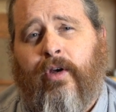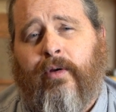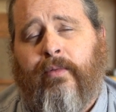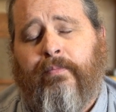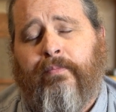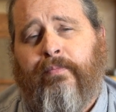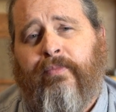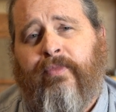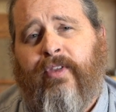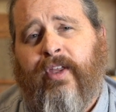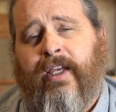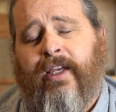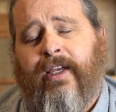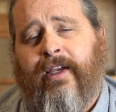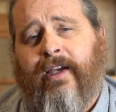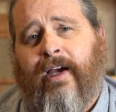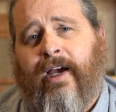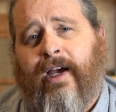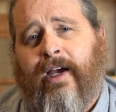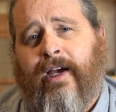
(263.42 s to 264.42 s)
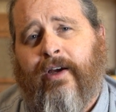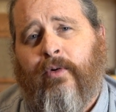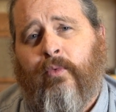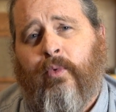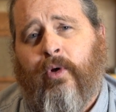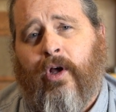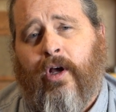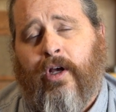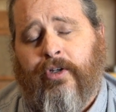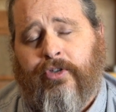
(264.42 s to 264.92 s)

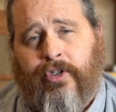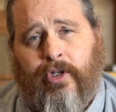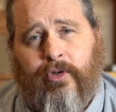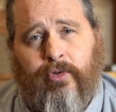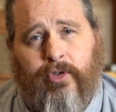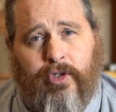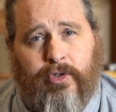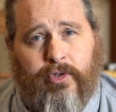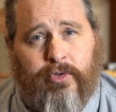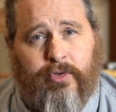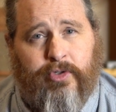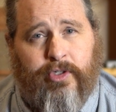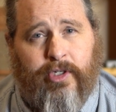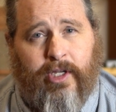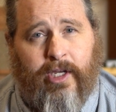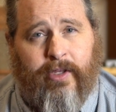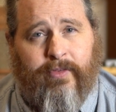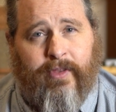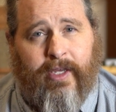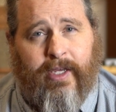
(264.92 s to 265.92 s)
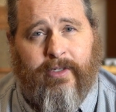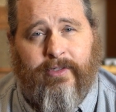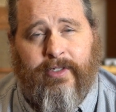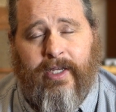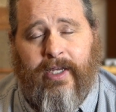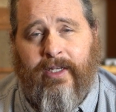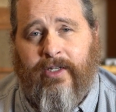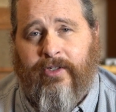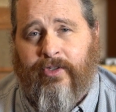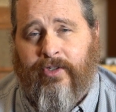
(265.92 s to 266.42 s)
We'll also use the
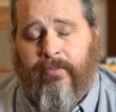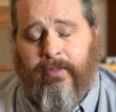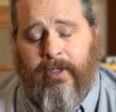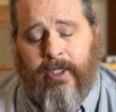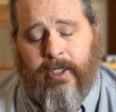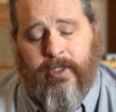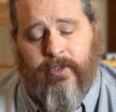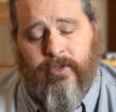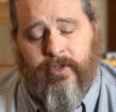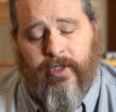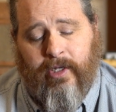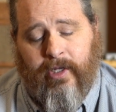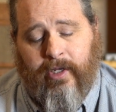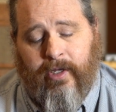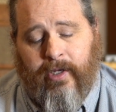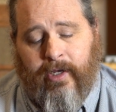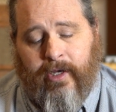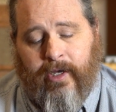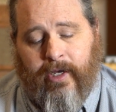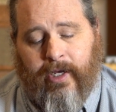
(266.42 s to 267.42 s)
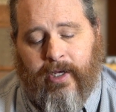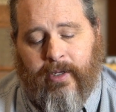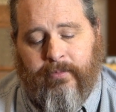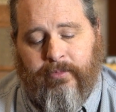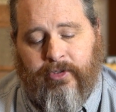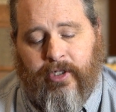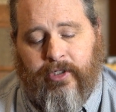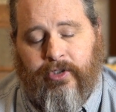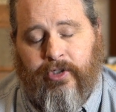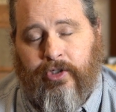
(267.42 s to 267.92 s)
antihistamines
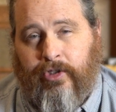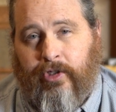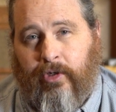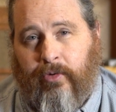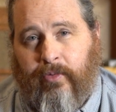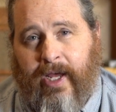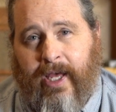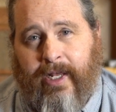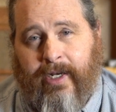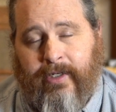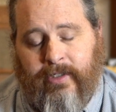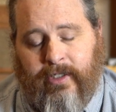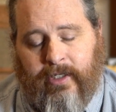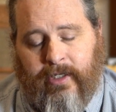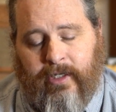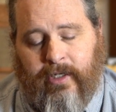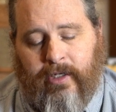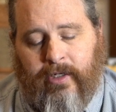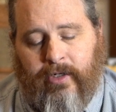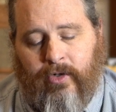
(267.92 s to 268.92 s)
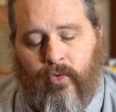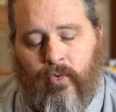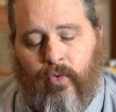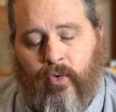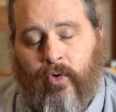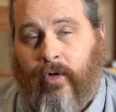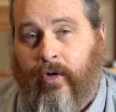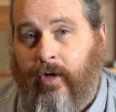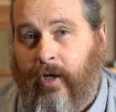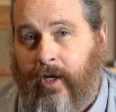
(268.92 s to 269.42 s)
such as loratadine
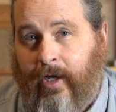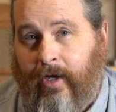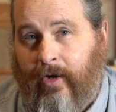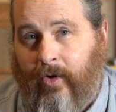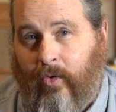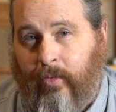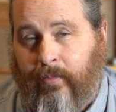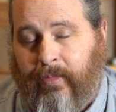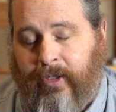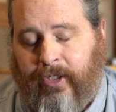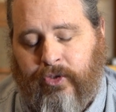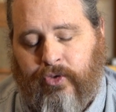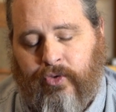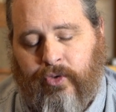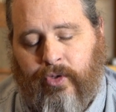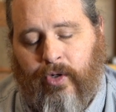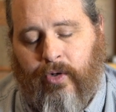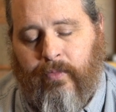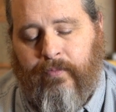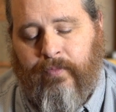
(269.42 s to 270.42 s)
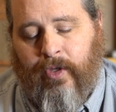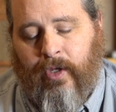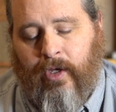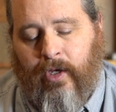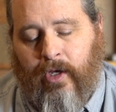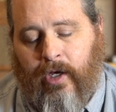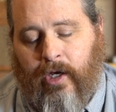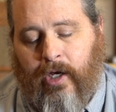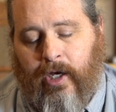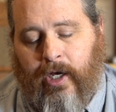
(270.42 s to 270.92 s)
or Benadryl,
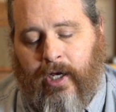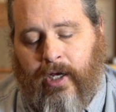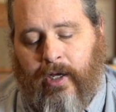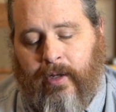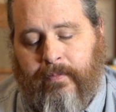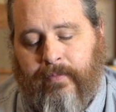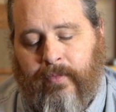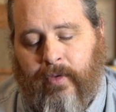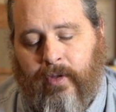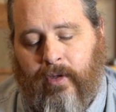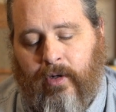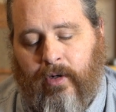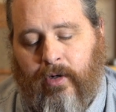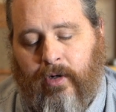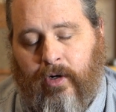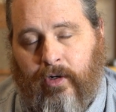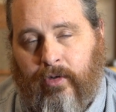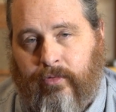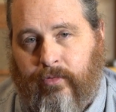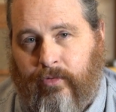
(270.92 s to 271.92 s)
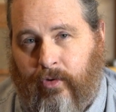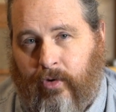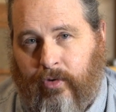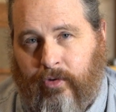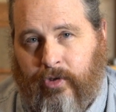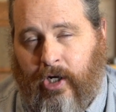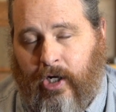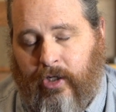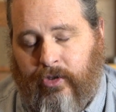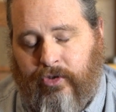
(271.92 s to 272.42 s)

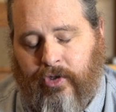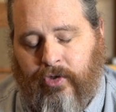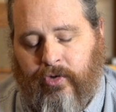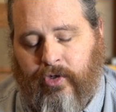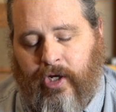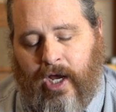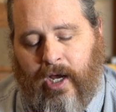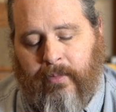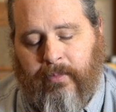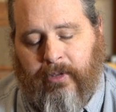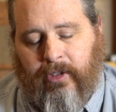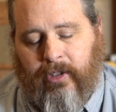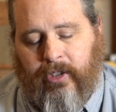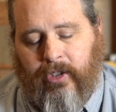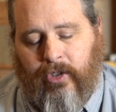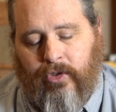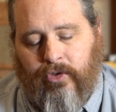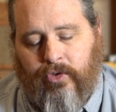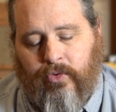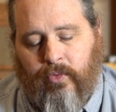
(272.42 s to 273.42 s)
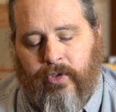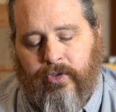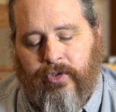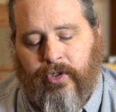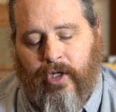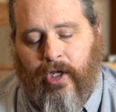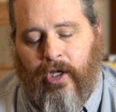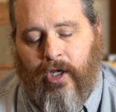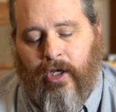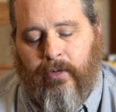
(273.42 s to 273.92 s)
are two commonly used ones.
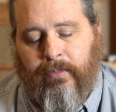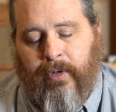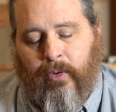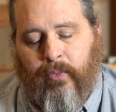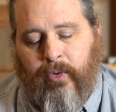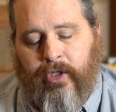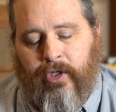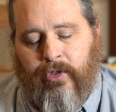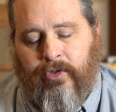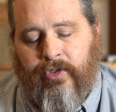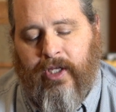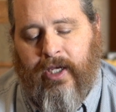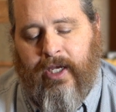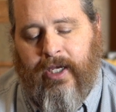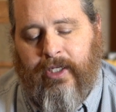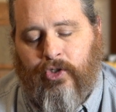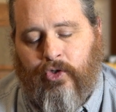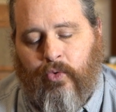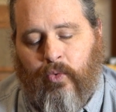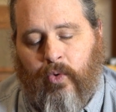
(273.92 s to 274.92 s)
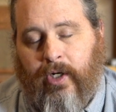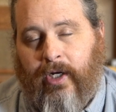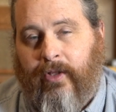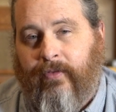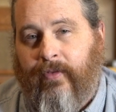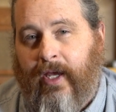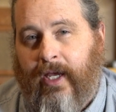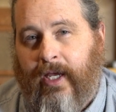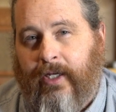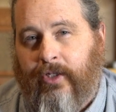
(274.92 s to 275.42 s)
But we use the H1
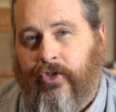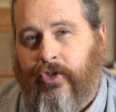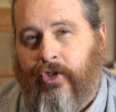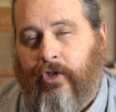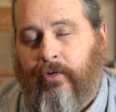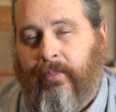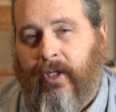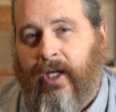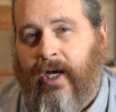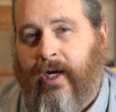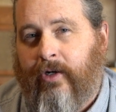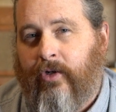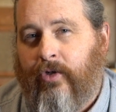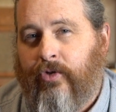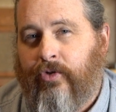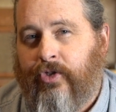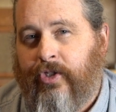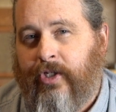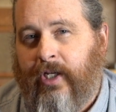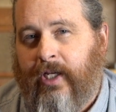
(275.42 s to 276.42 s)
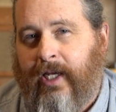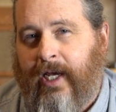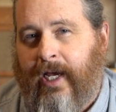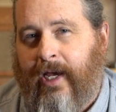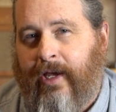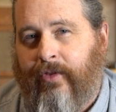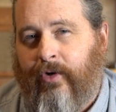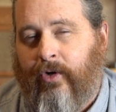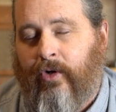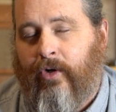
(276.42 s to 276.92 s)
and the H2 blockers
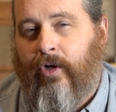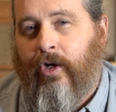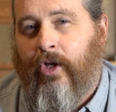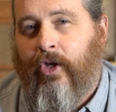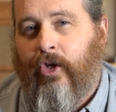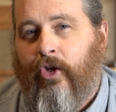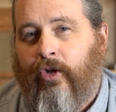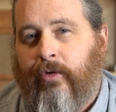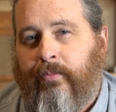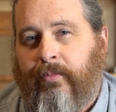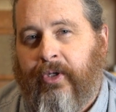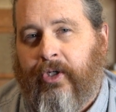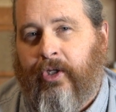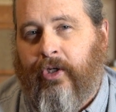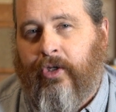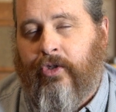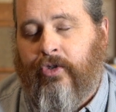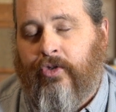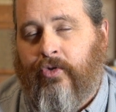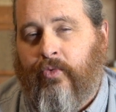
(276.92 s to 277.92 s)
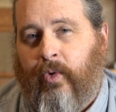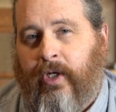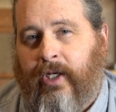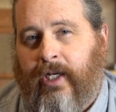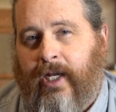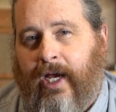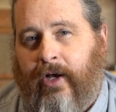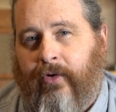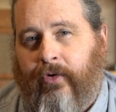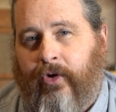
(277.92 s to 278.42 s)
together because we
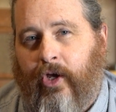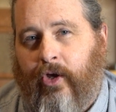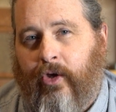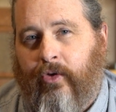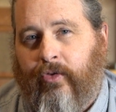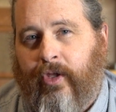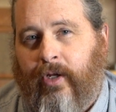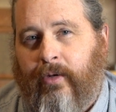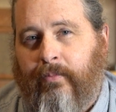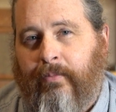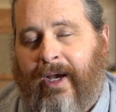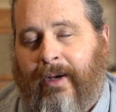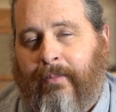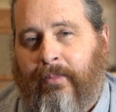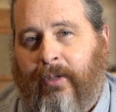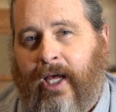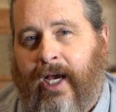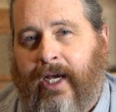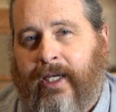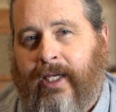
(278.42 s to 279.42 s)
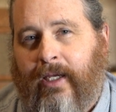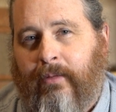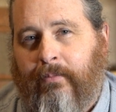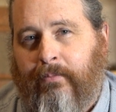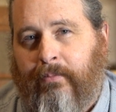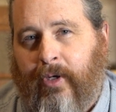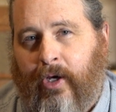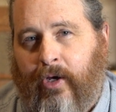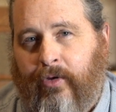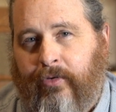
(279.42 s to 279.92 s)
now know that by blocking
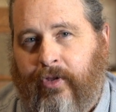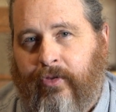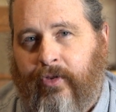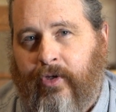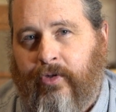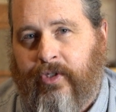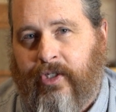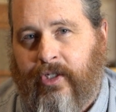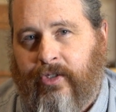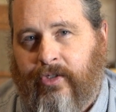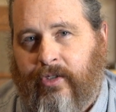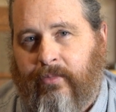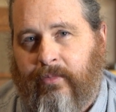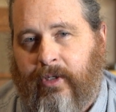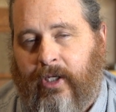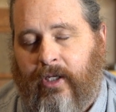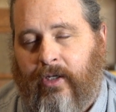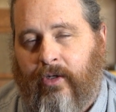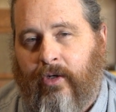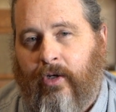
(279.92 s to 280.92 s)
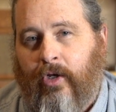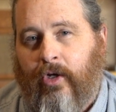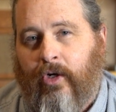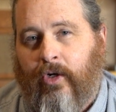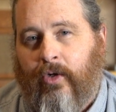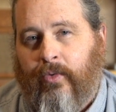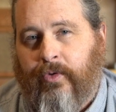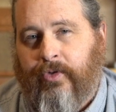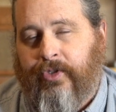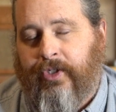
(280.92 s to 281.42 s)
both of those histamine
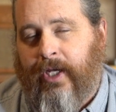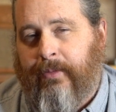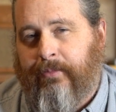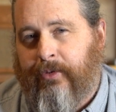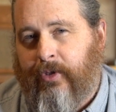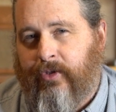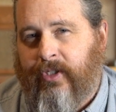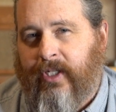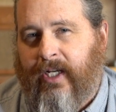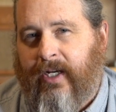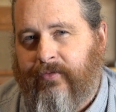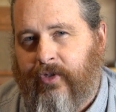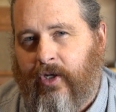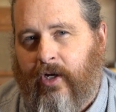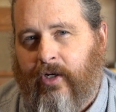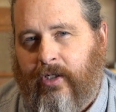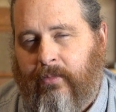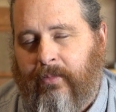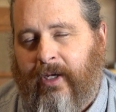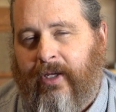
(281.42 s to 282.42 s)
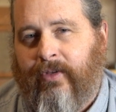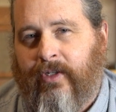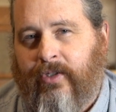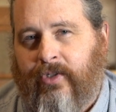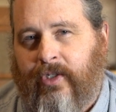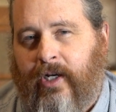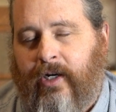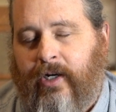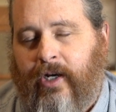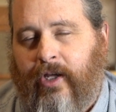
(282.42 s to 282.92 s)
receptors, and I've talked about
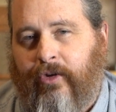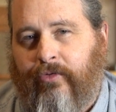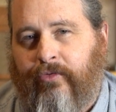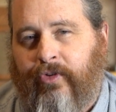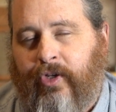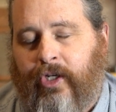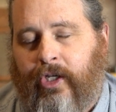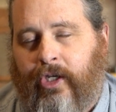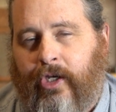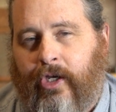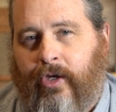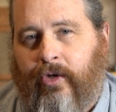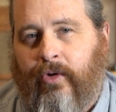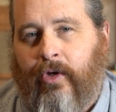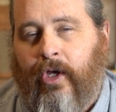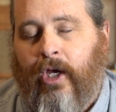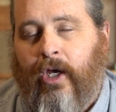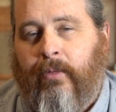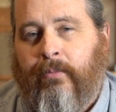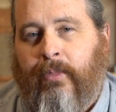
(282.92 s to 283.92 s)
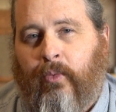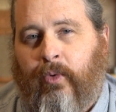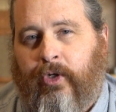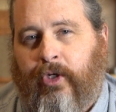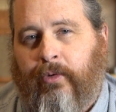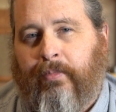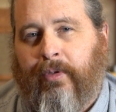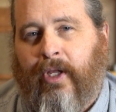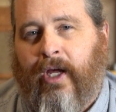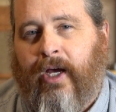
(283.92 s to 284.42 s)
this in another video, but when
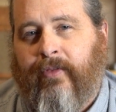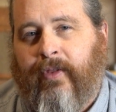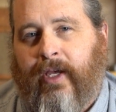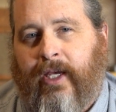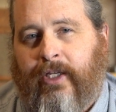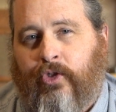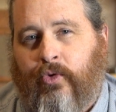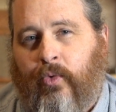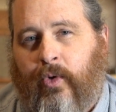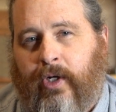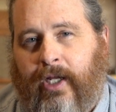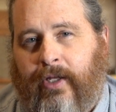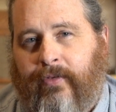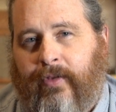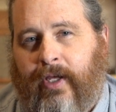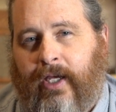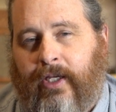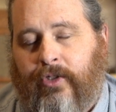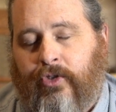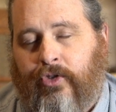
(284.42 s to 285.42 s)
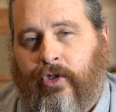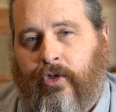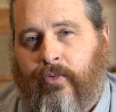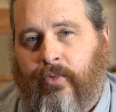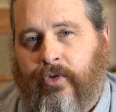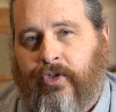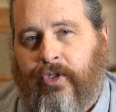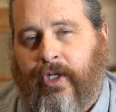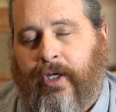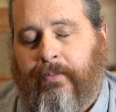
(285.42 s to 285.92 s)
you block the H1 and the H2
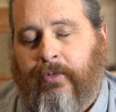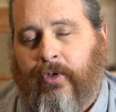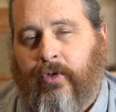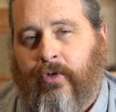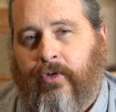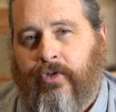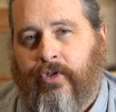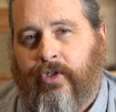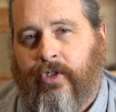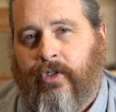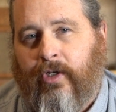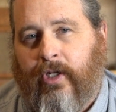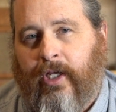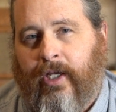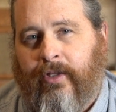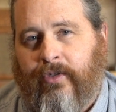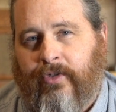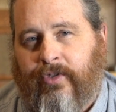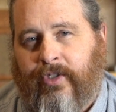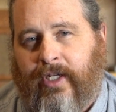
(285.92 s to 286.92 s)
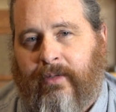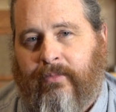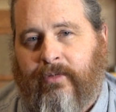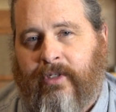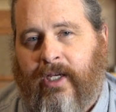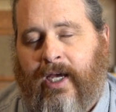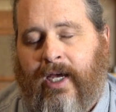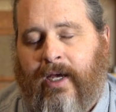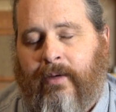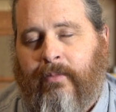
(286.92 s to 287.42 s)
receptors at the same
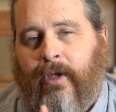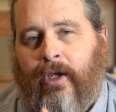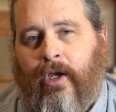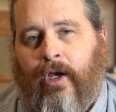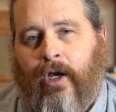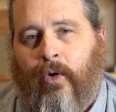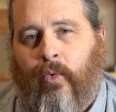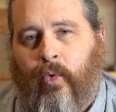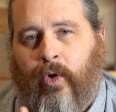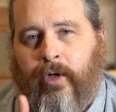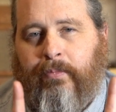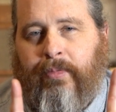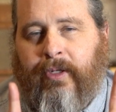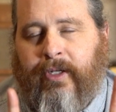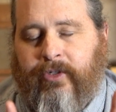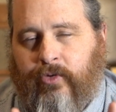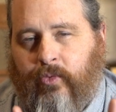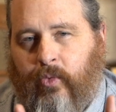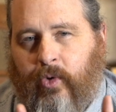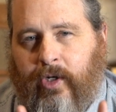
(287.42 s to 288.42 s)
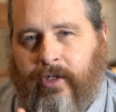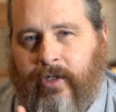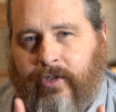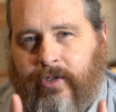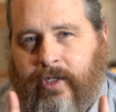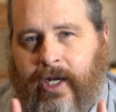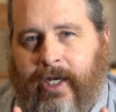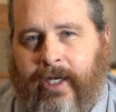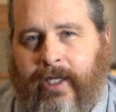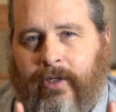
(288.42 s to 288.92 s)
time, 1 plus 1 does
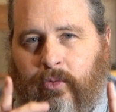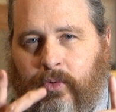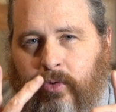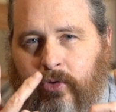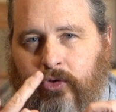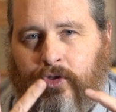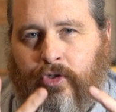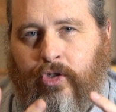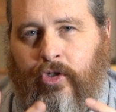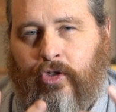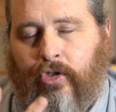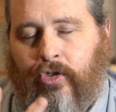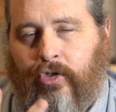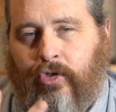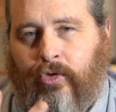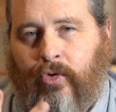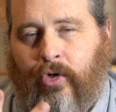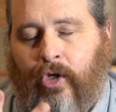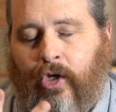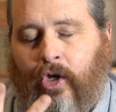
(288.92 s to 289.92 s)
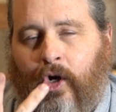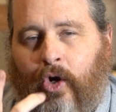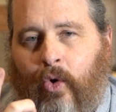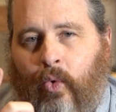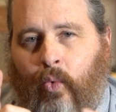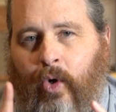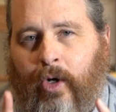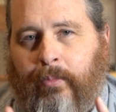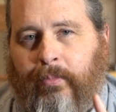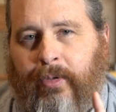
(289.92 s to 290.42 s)
not equal 2,
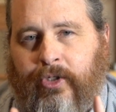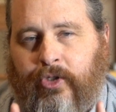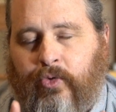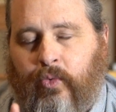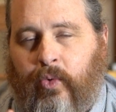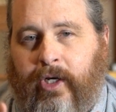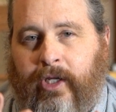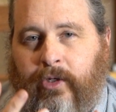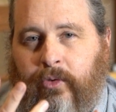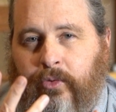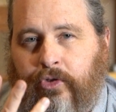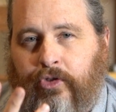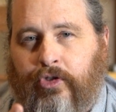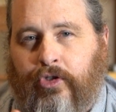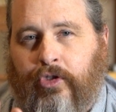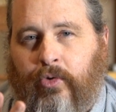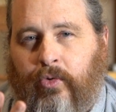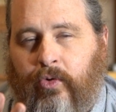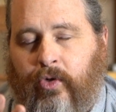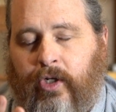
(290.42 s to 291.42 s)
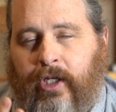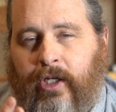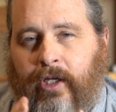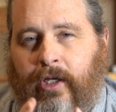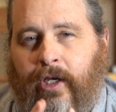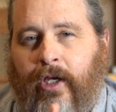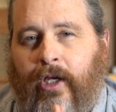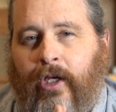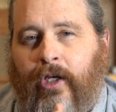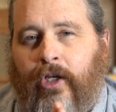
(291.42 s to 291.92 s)
1 plus 1 equals 3.